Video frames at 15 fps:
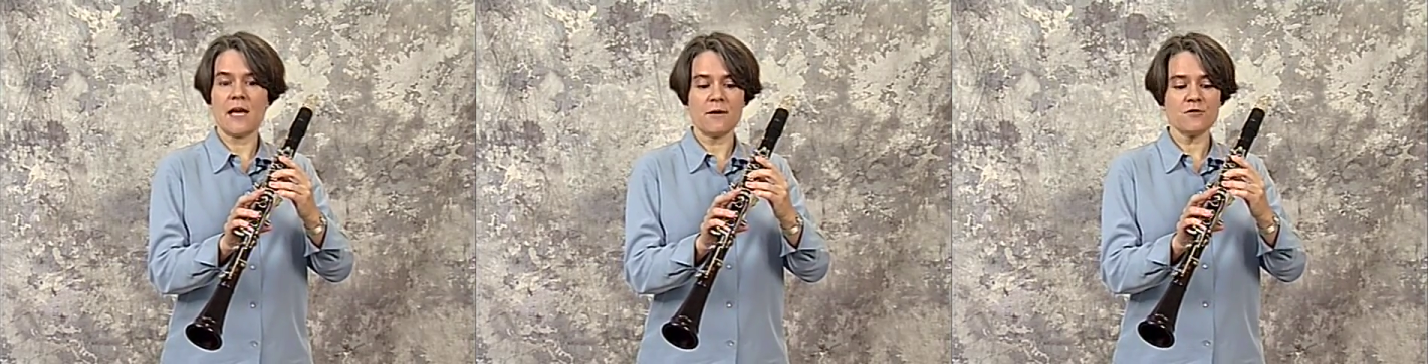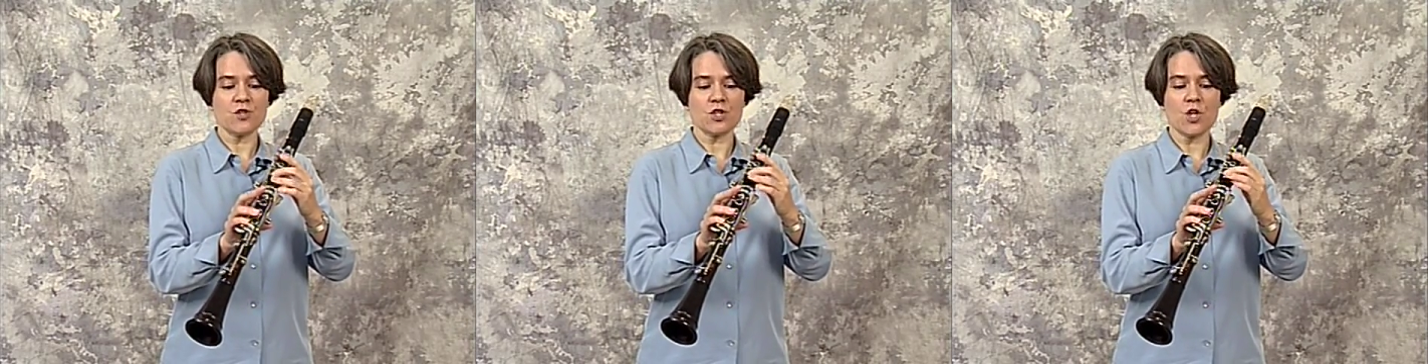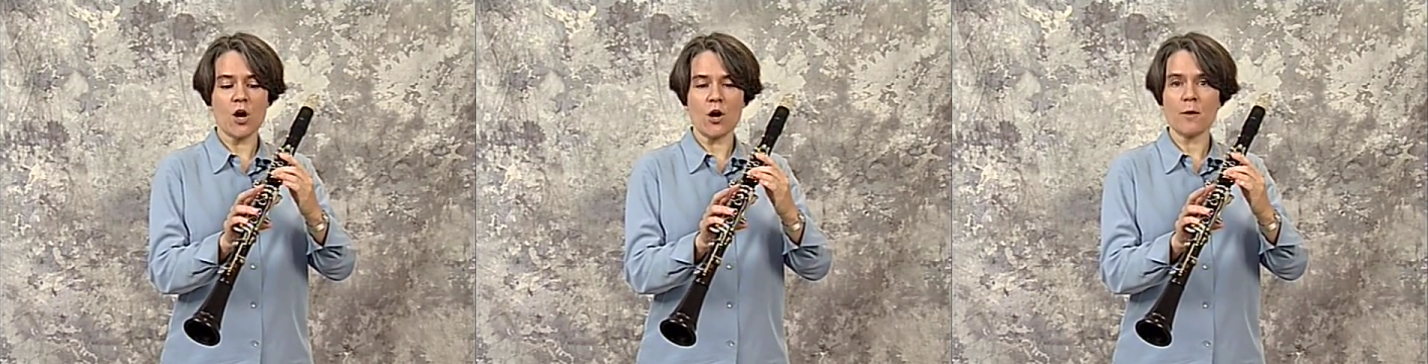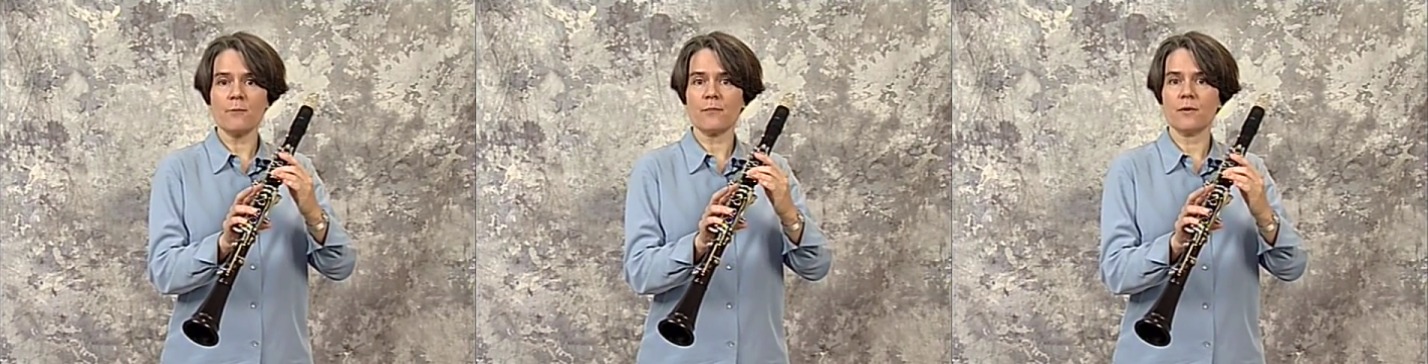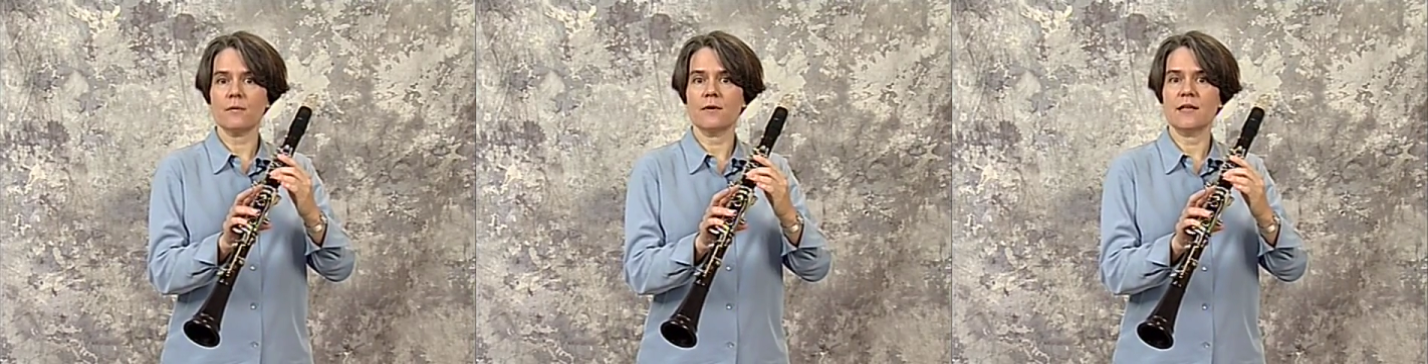F sharp
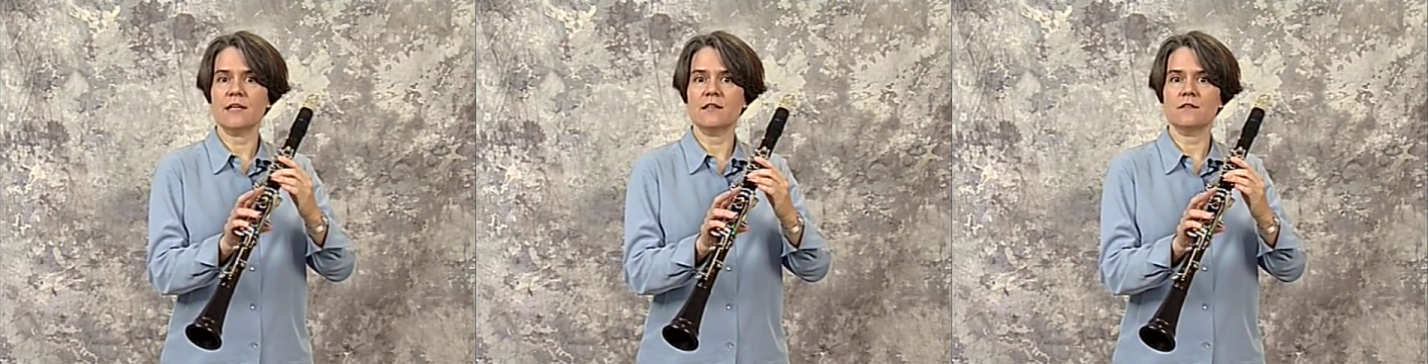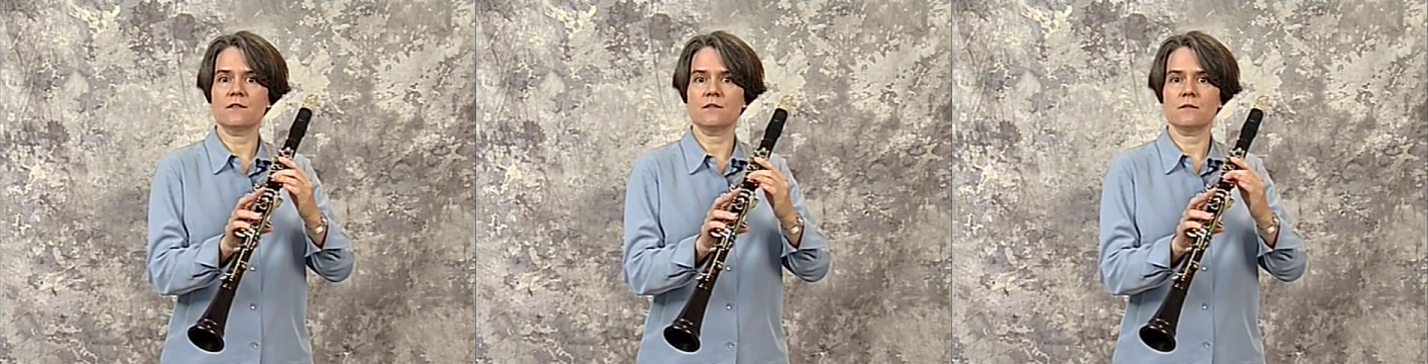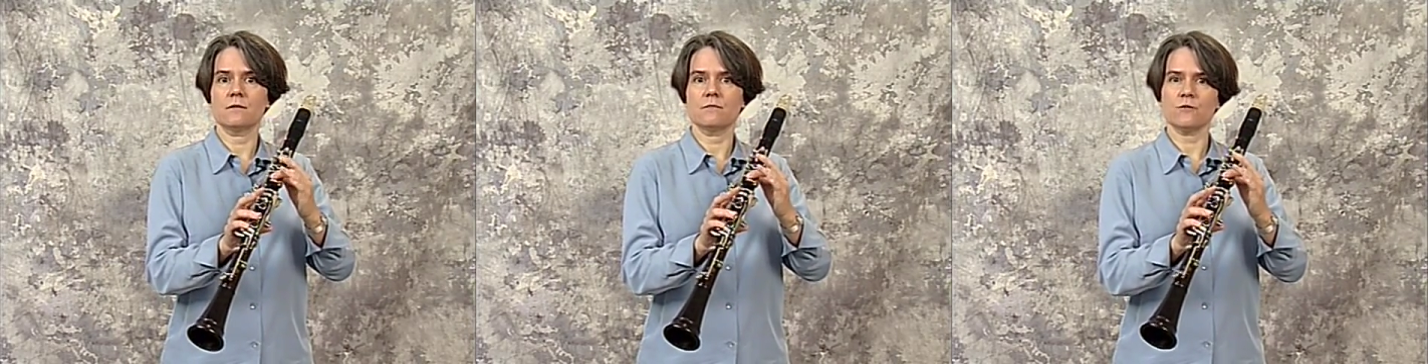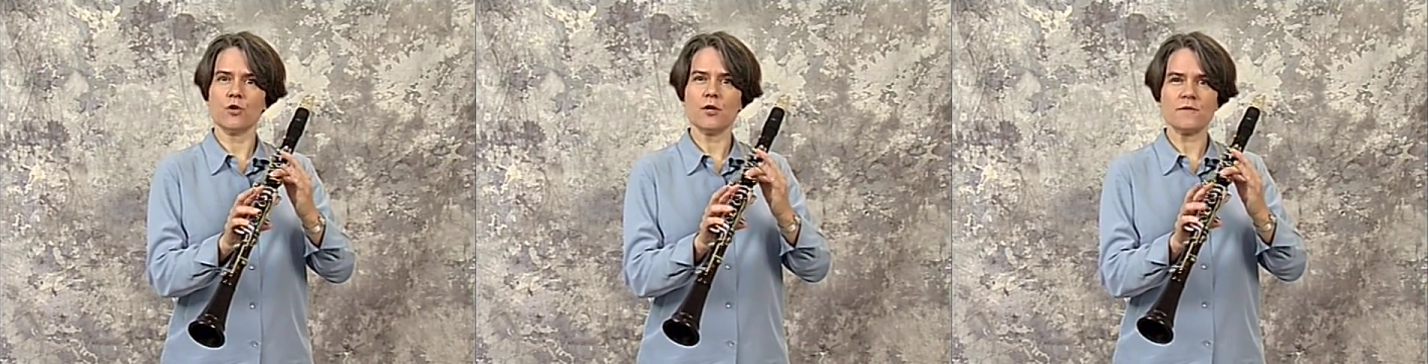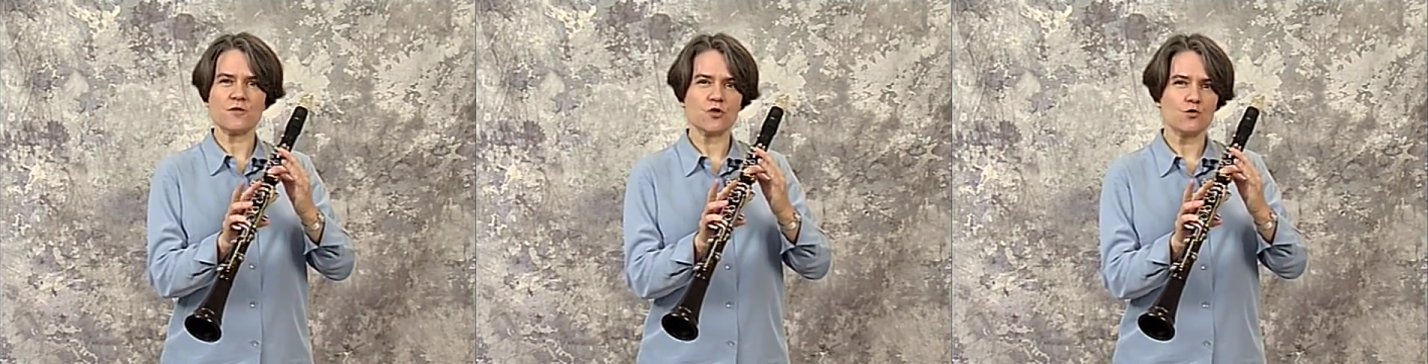is
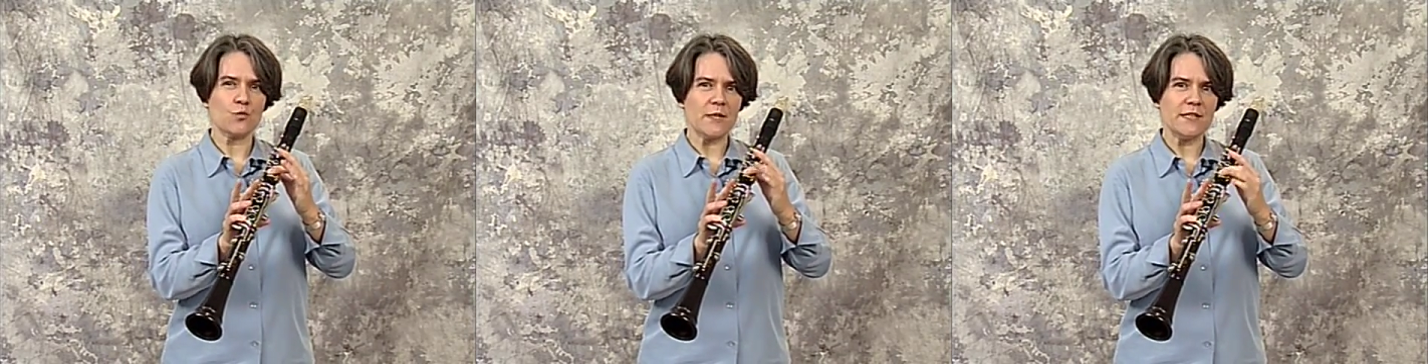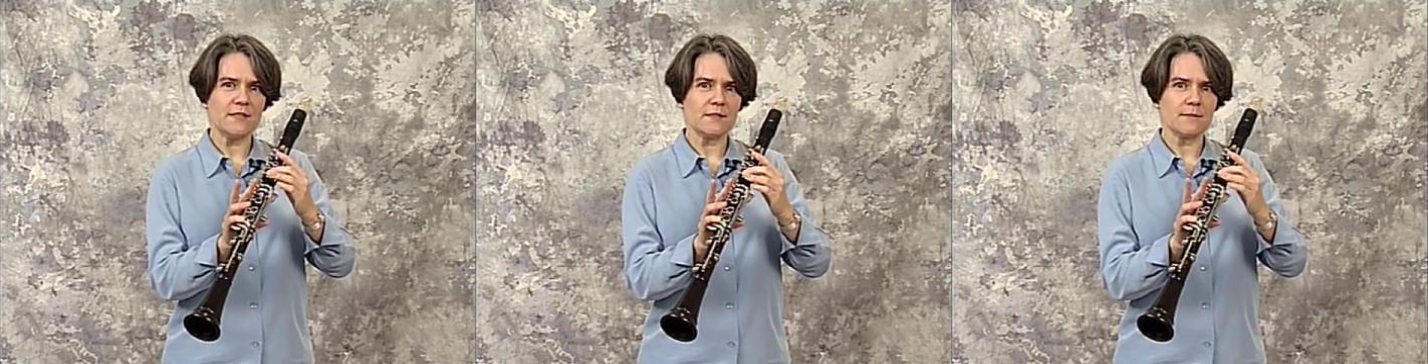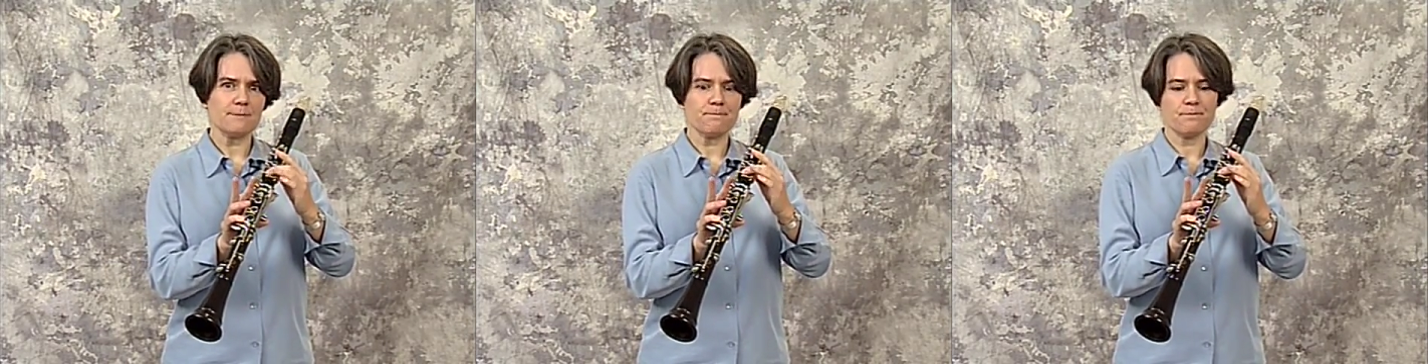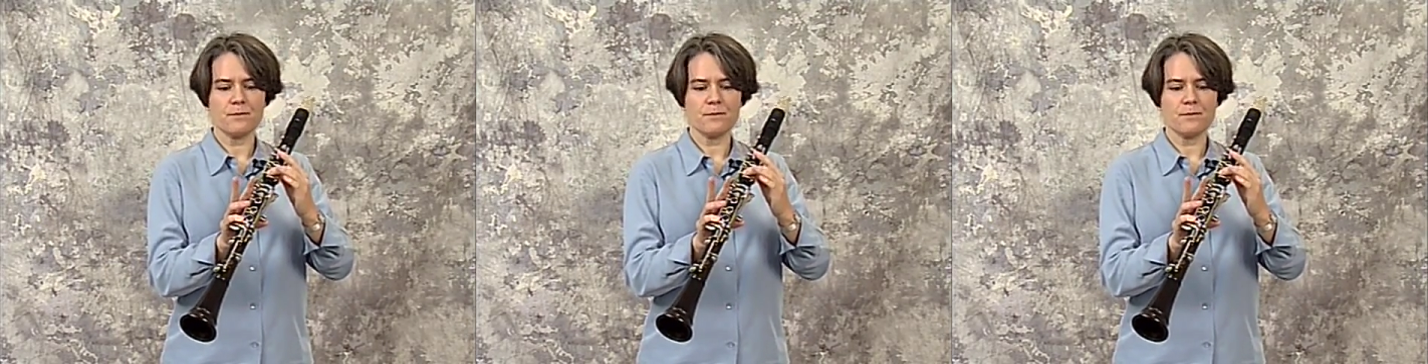sort of sweet,